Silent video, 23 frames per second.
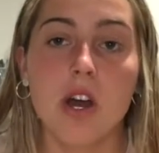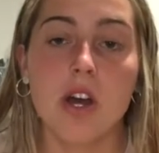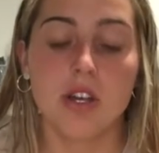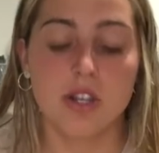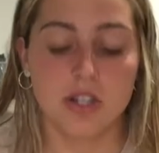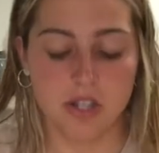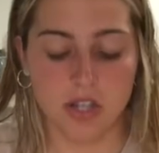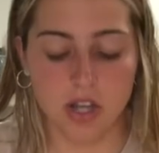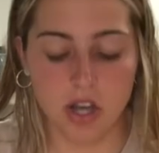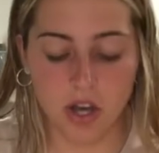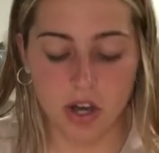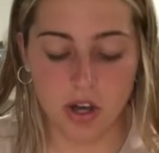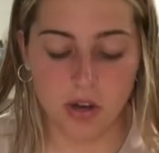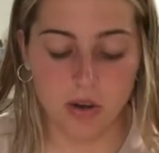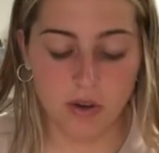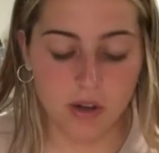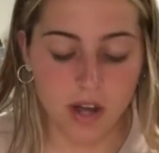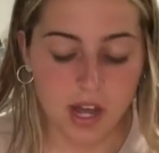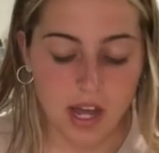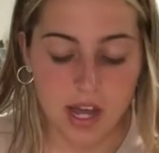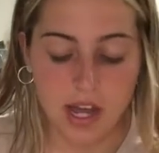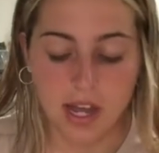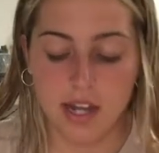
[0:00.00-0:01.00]

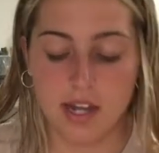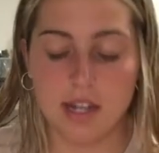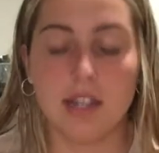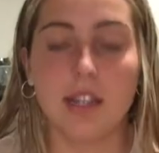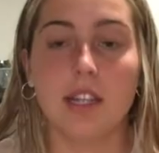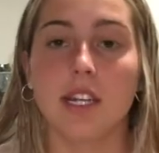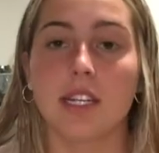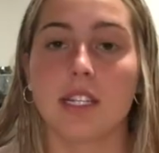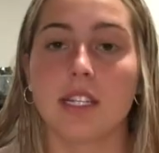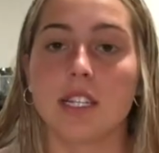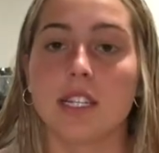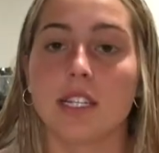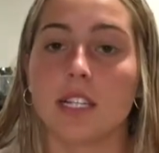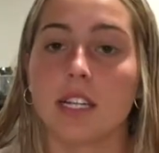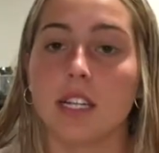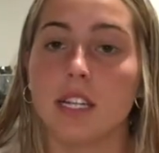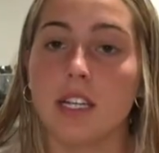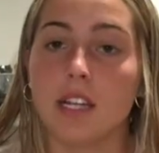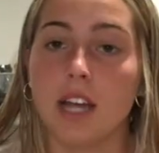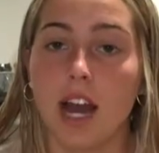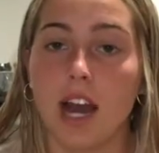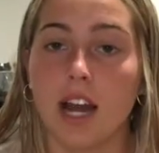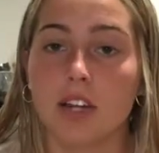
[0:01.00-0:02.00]
So this is
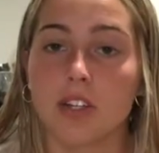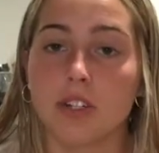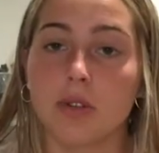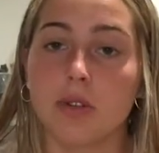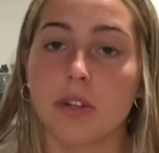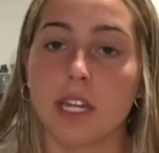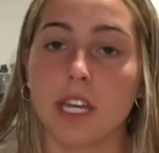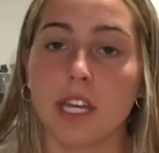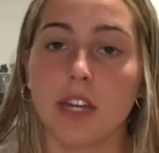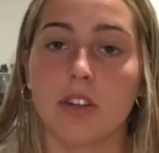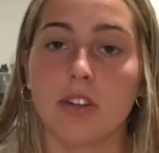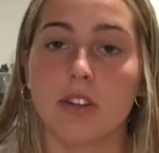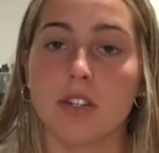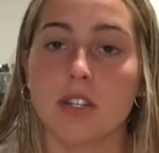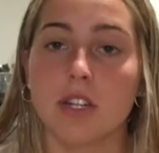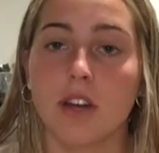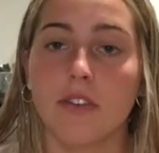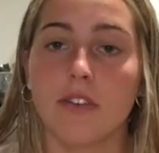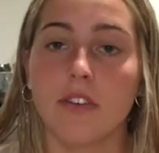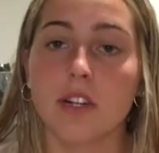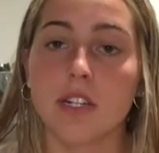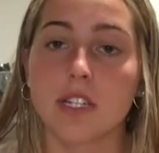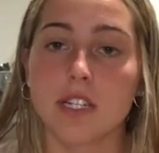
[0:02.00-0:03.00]
the actual candle
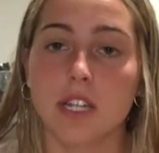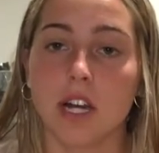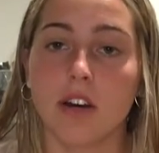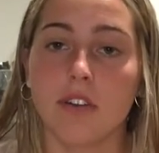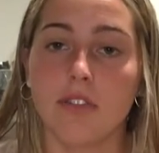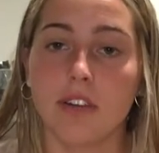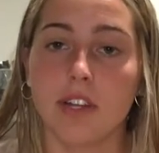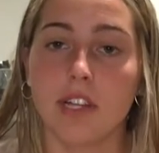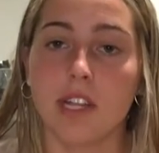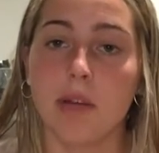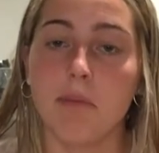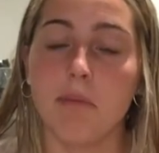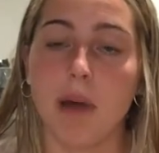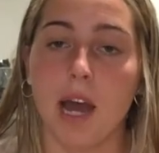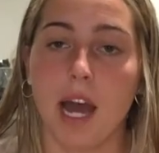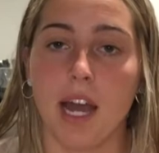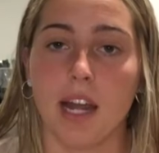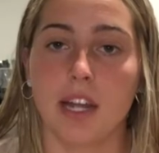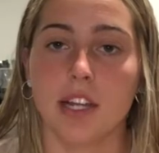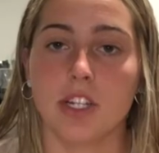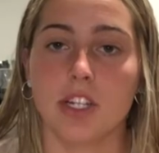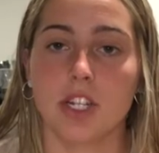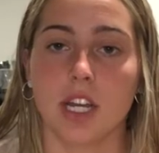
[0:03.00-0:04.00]
snuffer itself in the
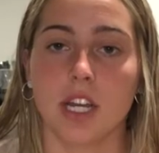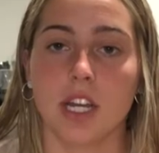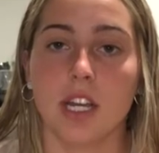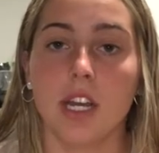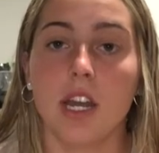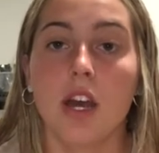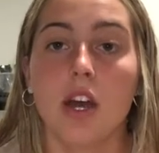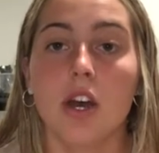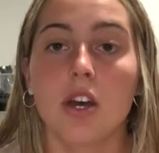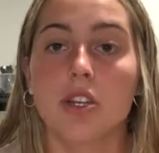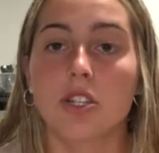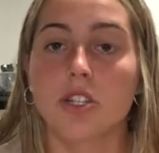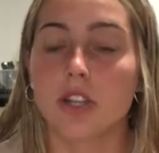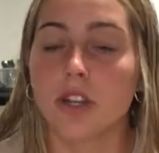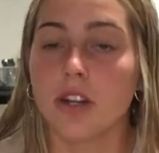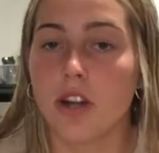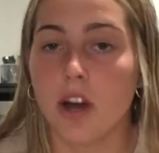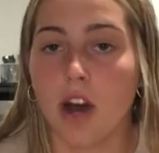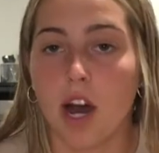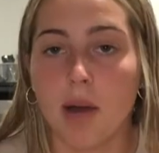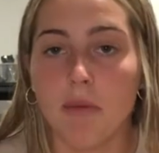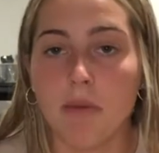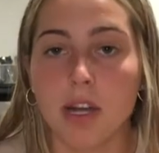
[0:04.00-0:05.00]
packaging. So
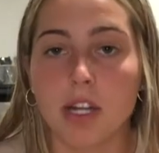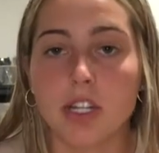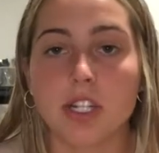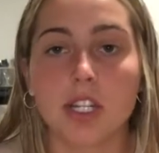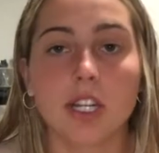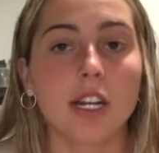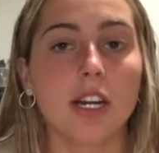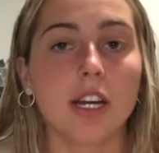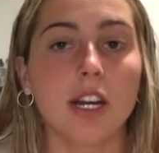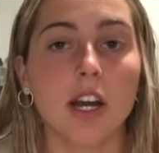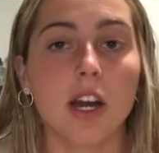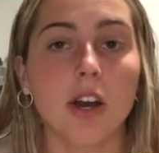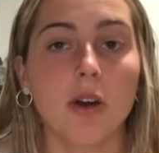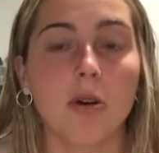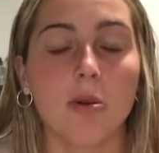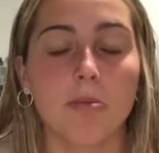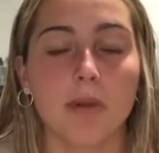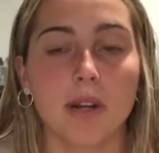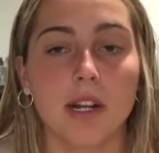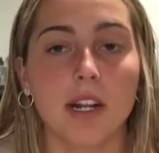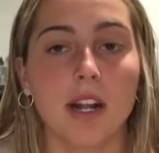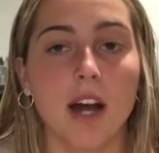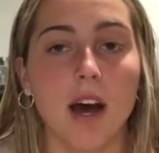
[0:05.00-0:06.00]
now I'm actually going to go
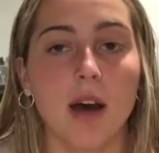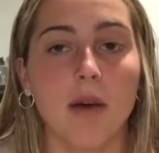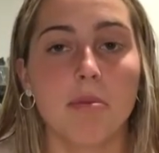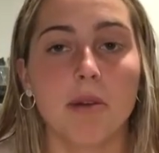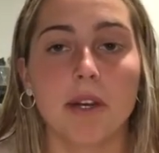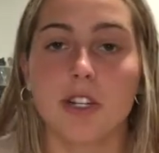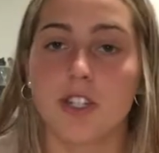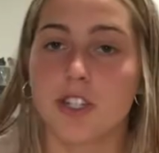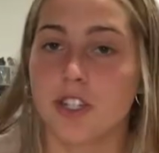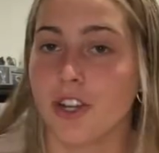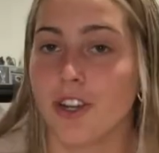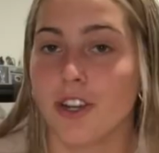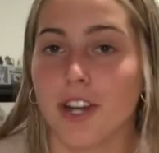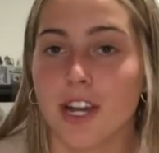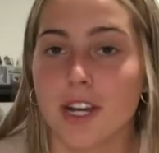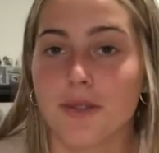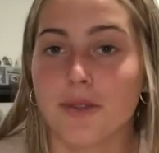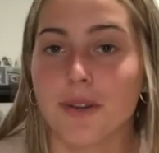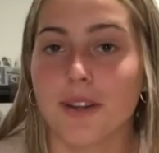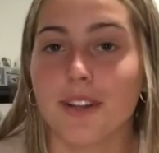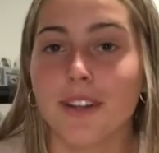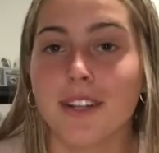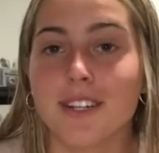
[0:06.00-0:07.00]
open it up and show you
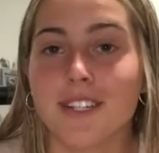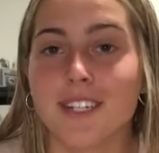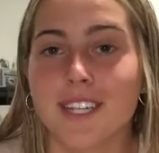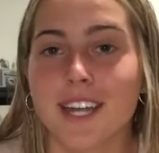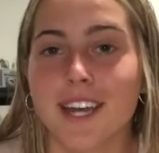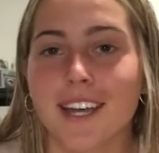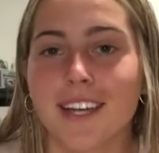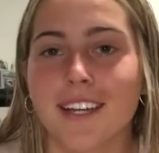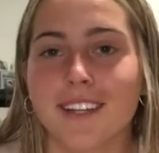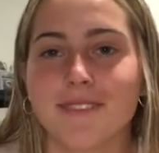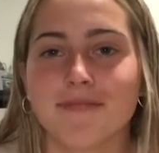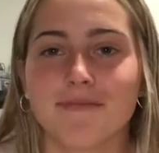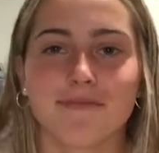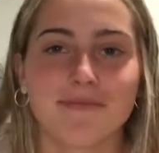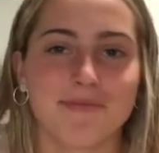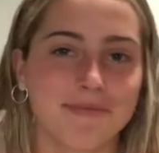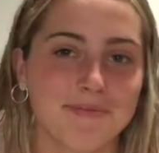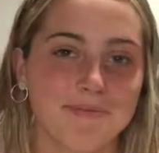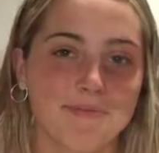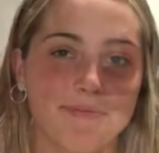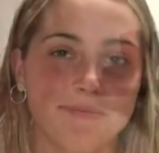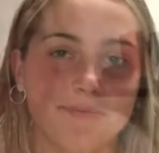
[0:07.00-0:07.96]
guys what it looks like. I'm